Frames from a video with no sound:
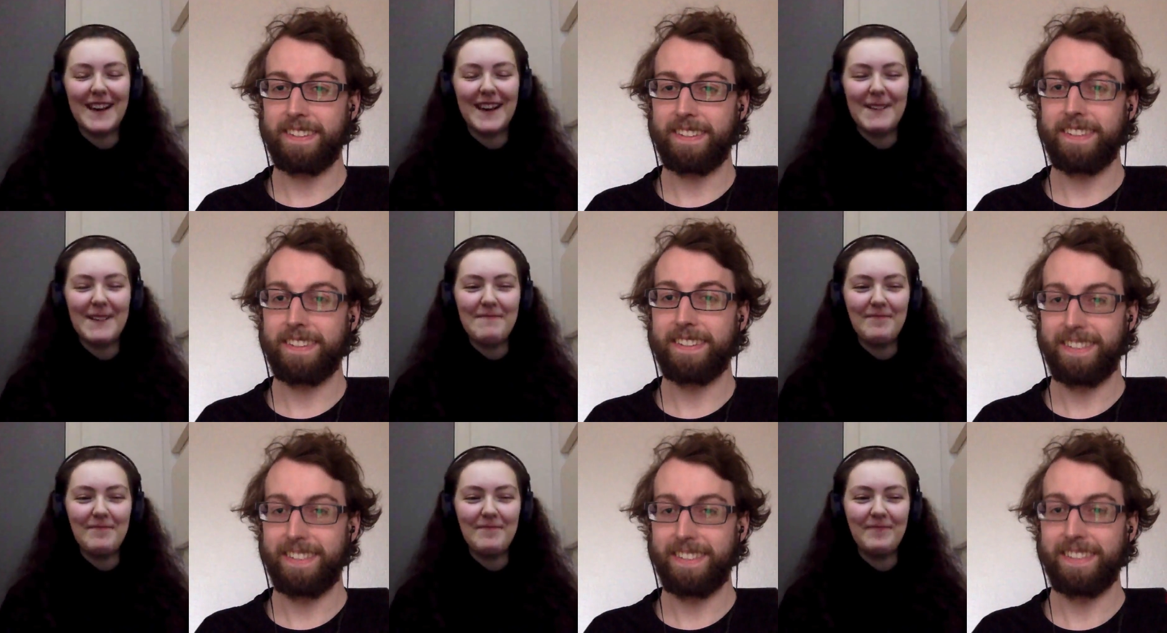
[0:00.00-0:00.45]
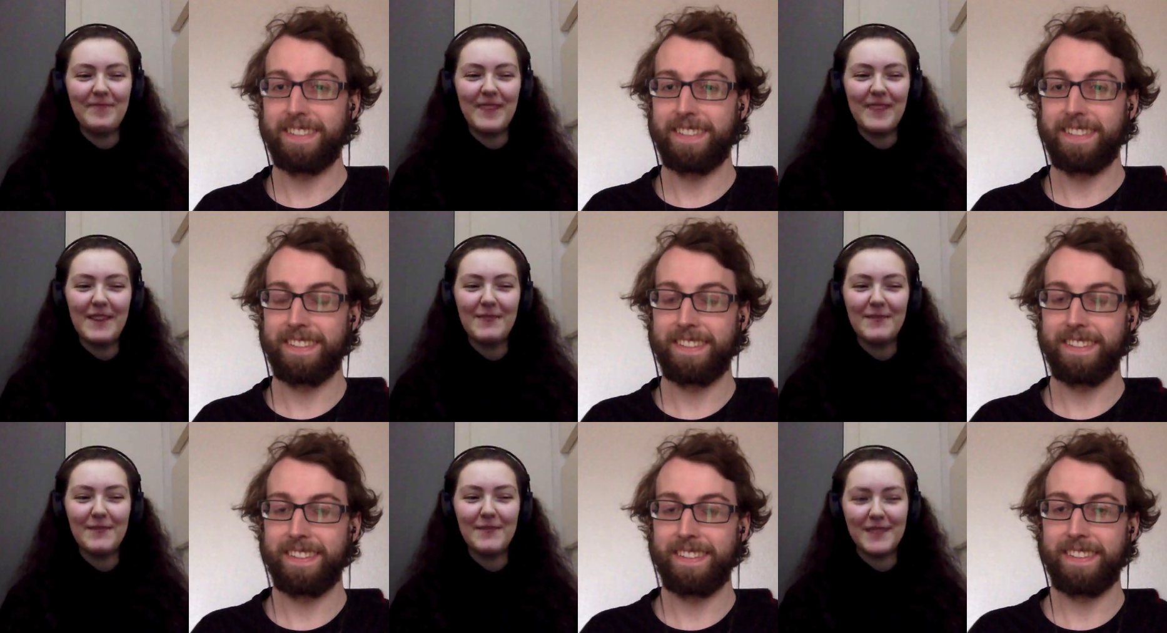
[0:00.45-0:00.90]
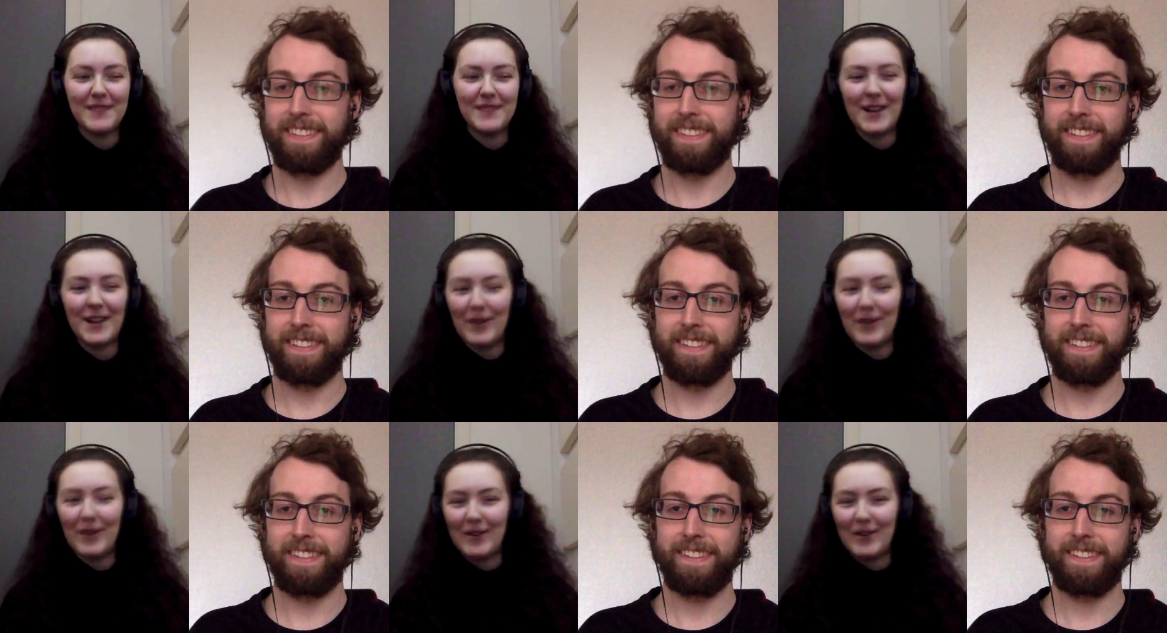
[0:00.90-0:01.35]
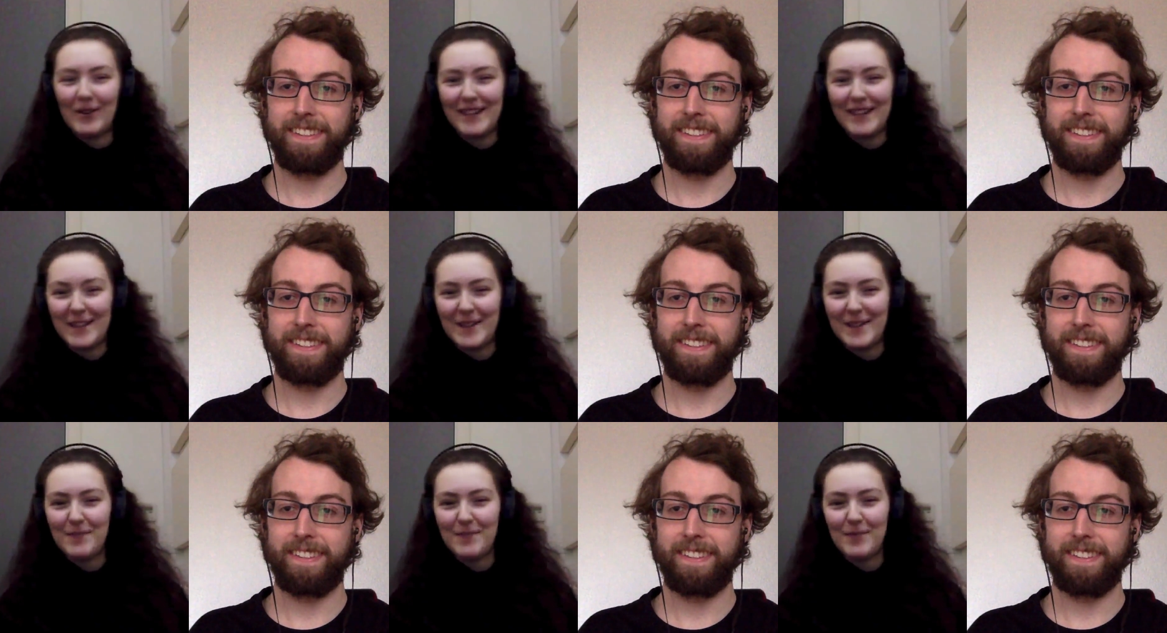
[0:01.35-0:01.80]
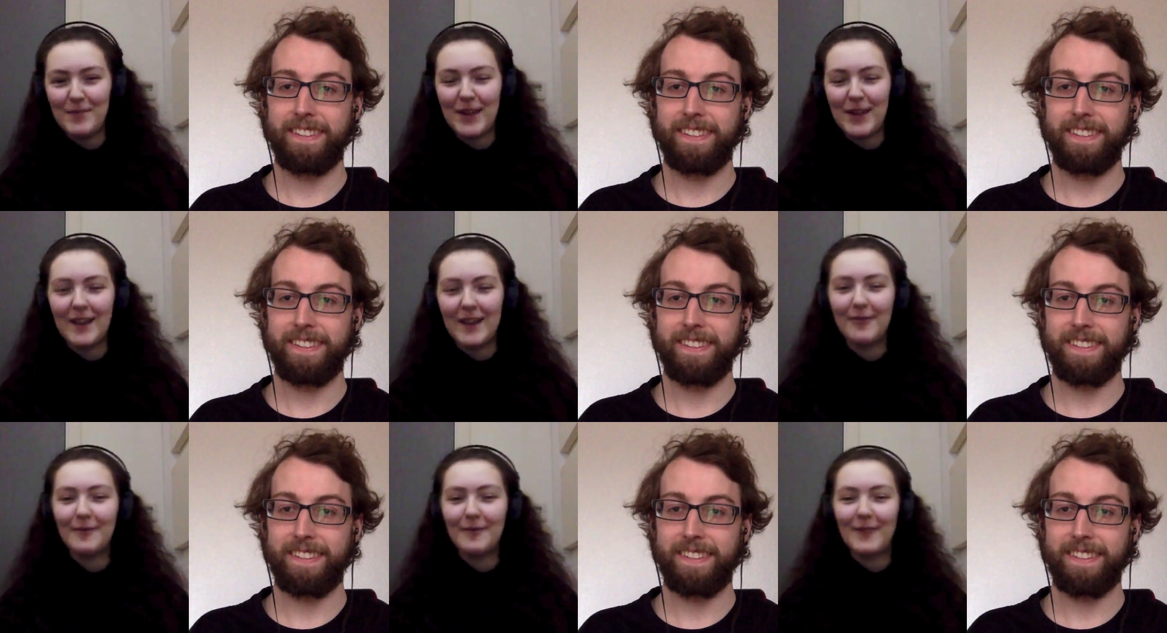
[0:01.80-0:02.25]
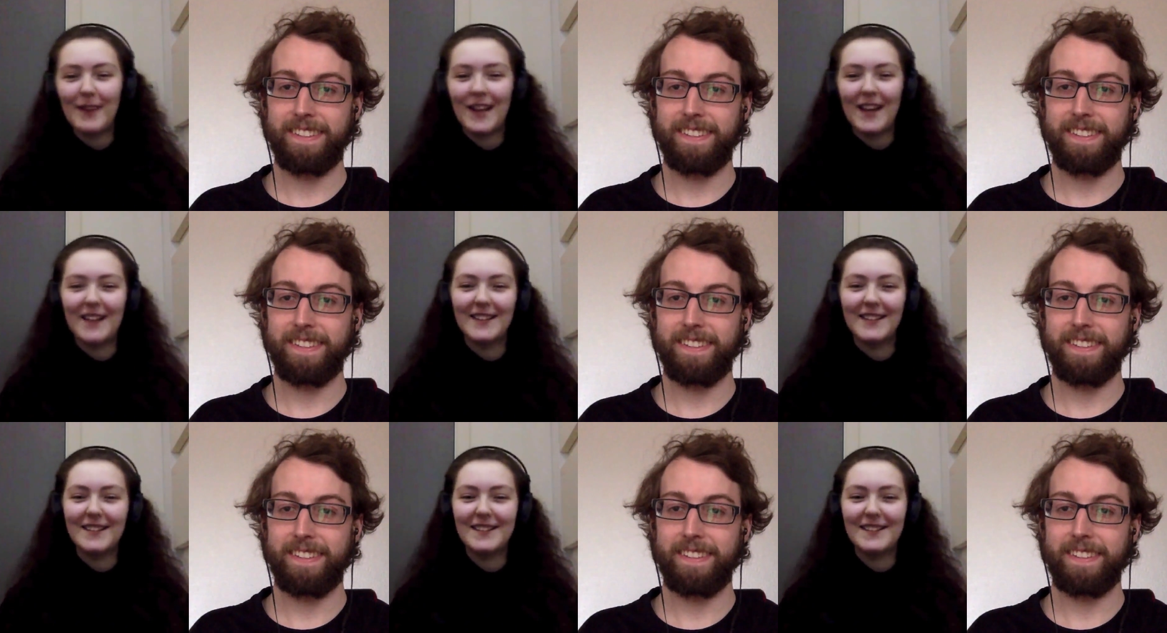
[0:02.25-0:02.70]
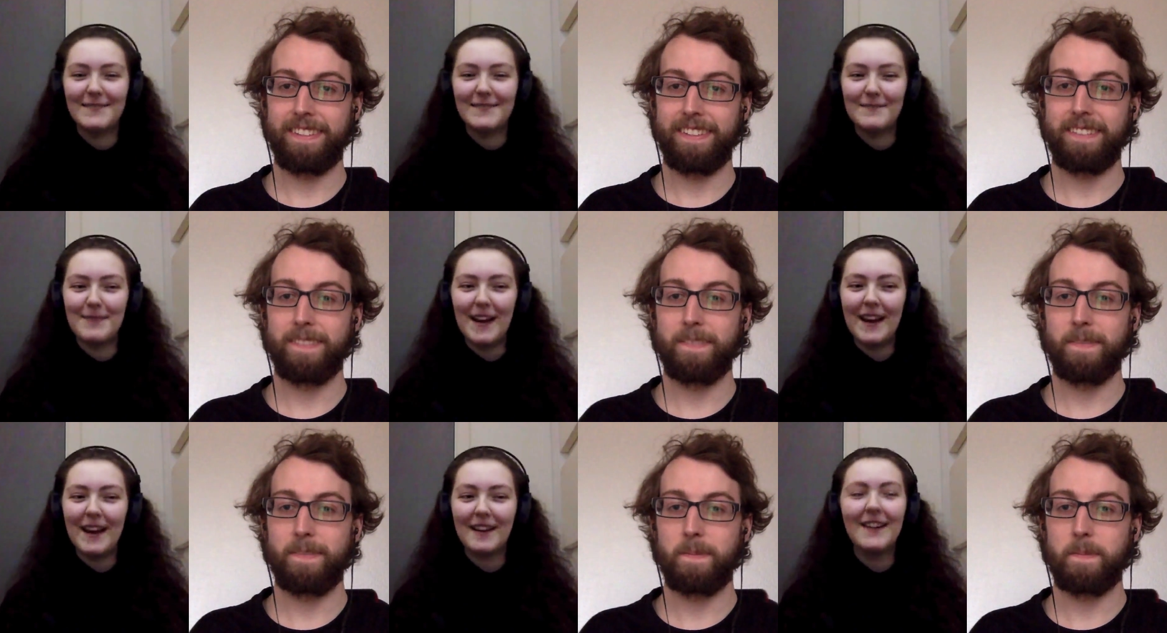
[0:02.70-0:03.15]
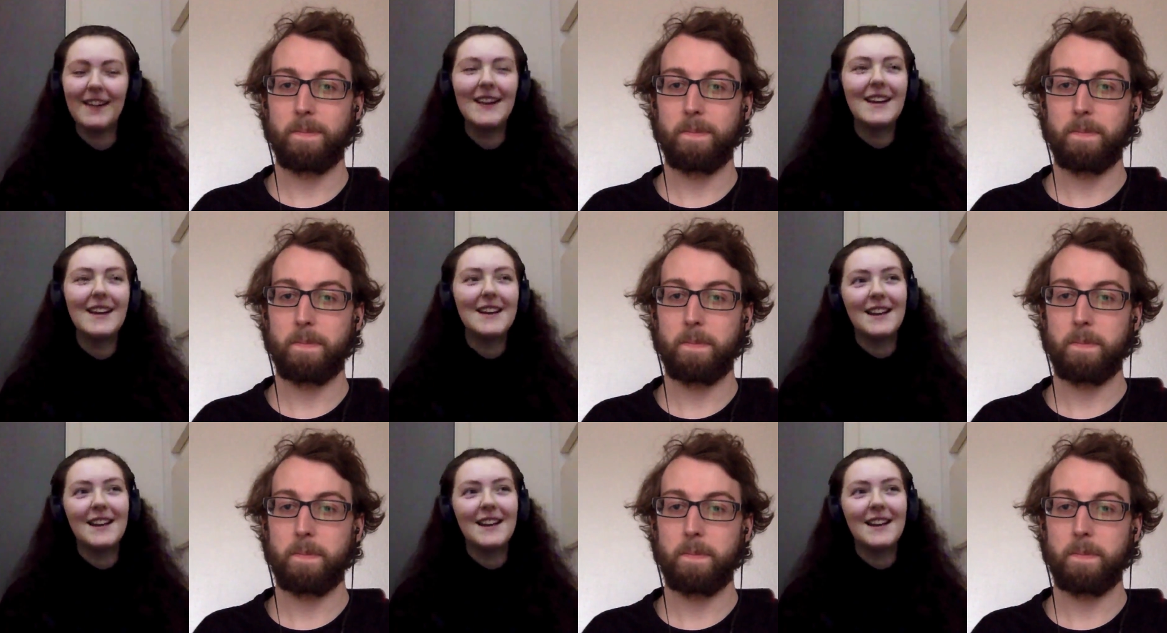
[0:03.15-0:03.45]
Speaker 1: um, it was a lot longer than the brief and the back.